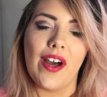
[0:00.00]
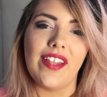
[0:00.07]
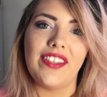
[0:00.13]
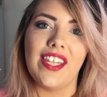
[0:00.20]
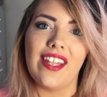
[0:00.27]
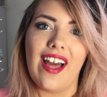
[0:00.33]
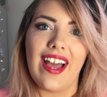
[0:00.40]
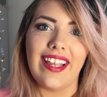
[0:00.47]
The
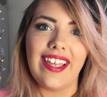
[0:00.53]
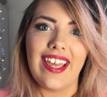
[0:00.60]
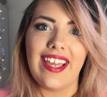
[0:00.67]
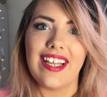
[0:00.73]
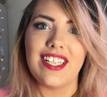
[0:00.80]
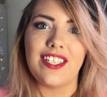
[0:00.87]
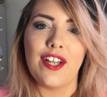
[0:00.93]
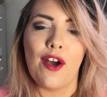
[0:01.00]
Lion King
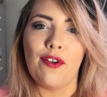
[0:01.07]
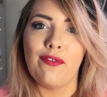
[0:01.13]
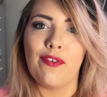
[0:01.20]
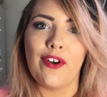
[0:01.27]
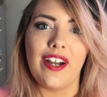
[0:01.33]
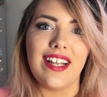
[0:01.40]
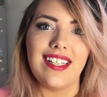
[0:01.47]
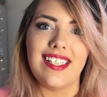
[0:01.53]
is known for
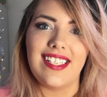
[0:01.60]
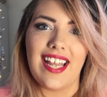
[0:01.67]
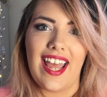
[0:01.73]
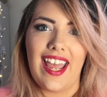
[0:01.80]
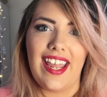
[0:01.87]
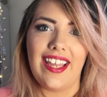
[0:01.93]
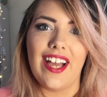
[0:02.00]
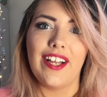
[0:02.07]
its
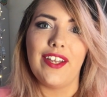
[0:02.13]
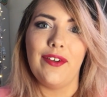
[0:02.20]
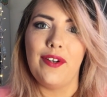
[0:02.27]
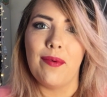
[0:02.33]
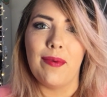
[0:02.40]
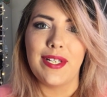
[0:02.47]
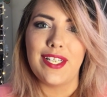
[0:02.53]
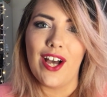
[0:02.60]
saying Hakuna
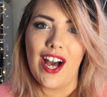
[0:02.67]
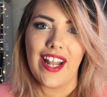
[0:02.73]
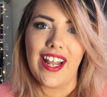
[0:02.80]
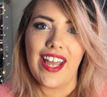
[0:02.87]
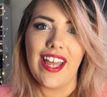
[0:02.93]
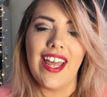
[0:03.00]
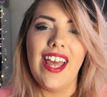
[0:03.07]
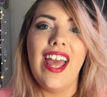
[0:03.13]
Matata,